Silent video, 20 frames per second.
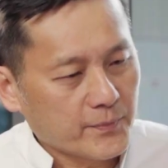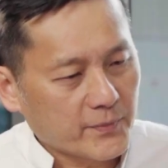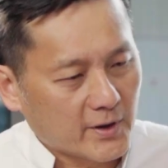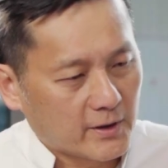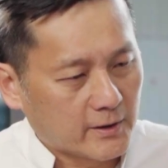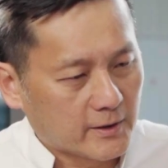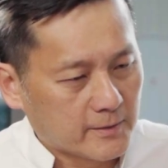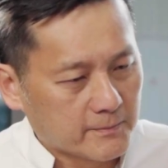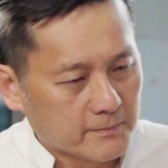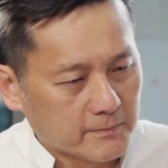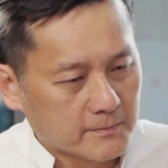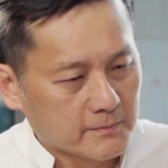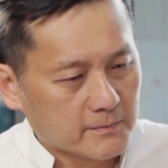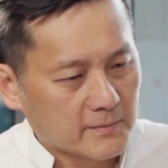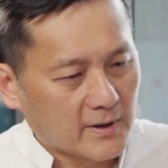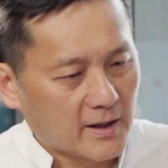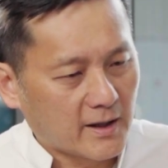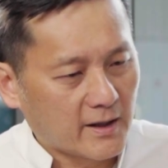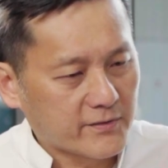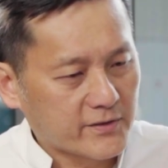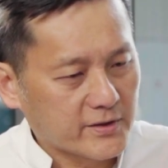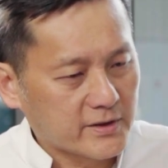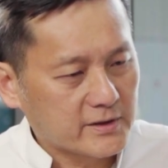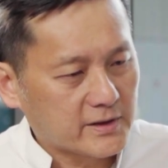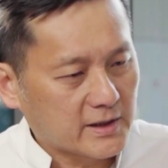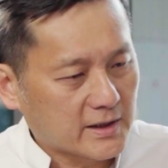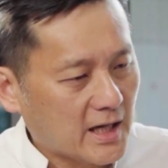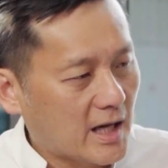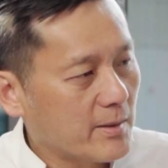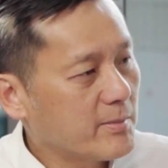I think
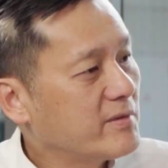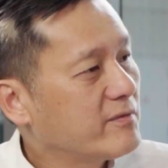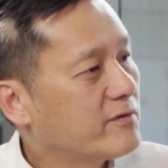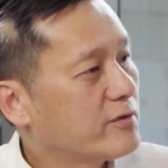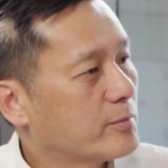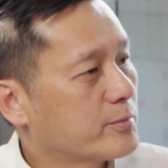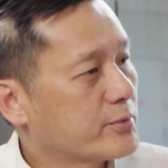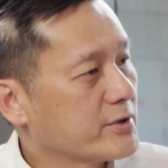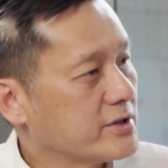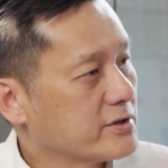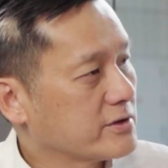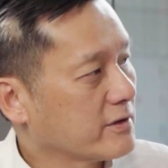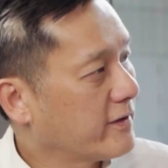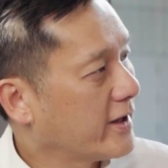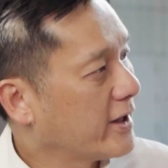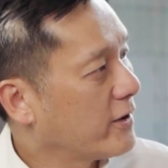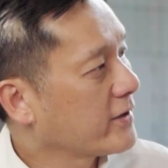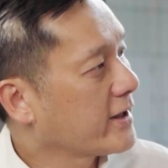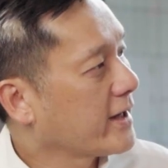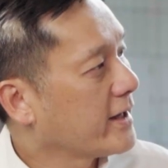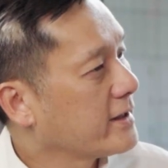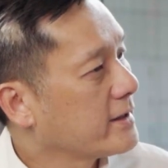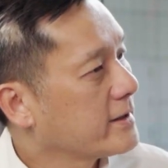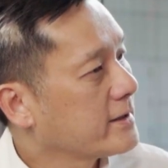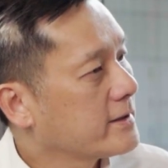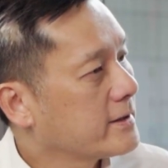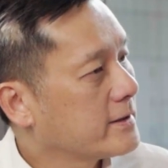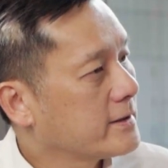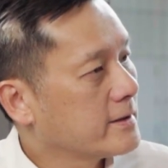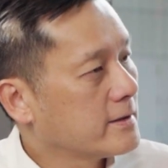the carbon footprint of healthcare
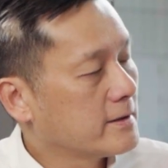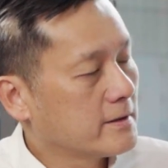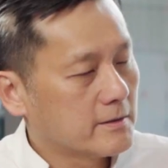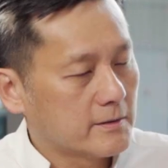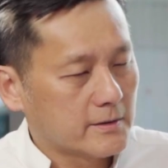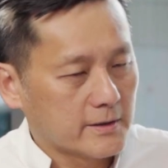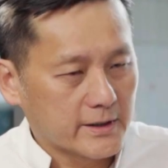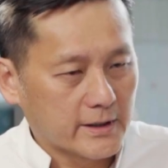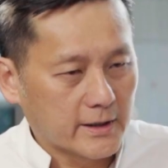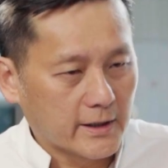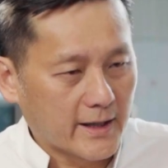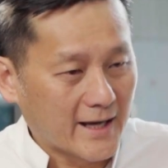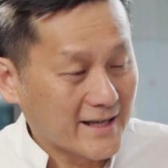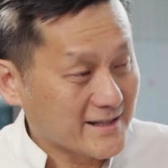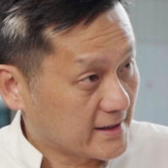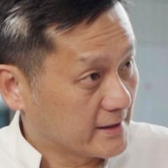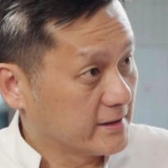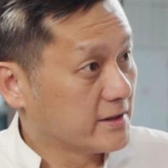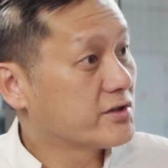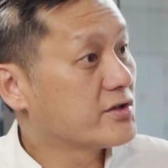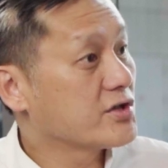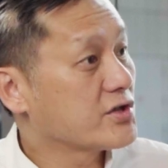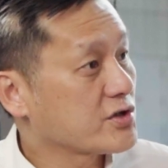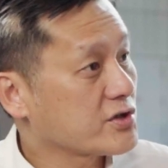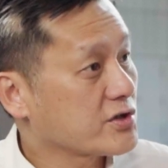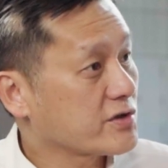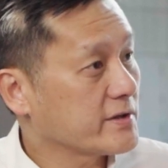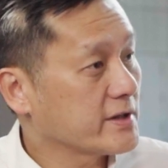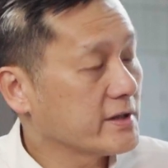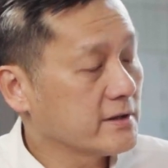as an
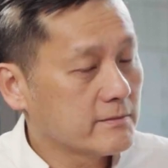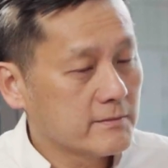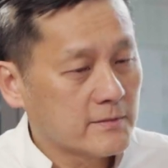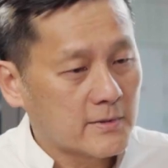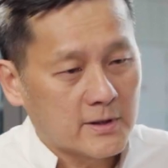industry